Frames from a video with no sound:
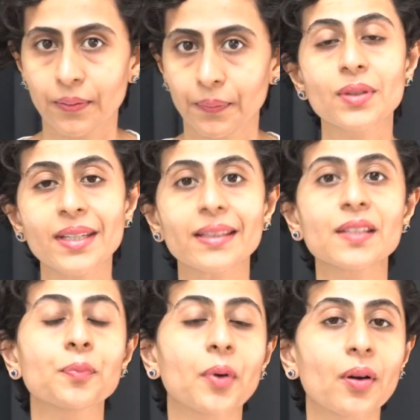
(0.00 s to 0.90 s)
Using
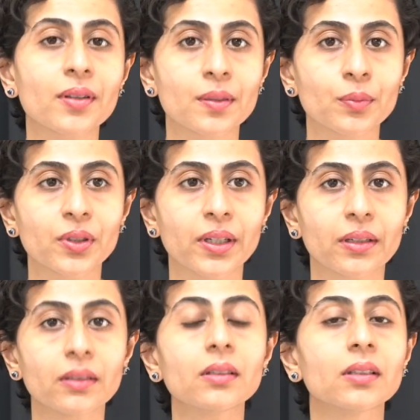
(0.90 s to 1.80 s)
this prong
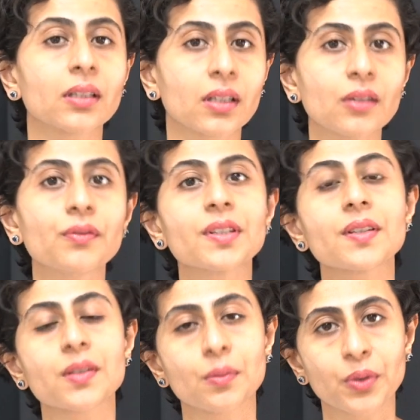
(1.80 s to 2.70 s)
stimulator, the nerve which
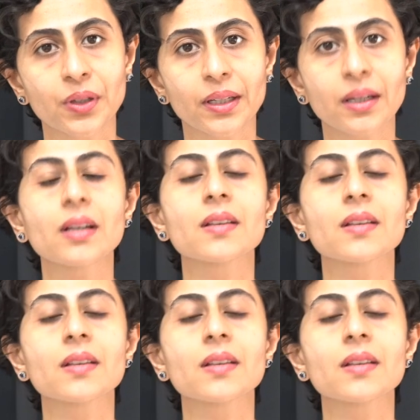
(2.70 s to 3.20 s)
is stimulated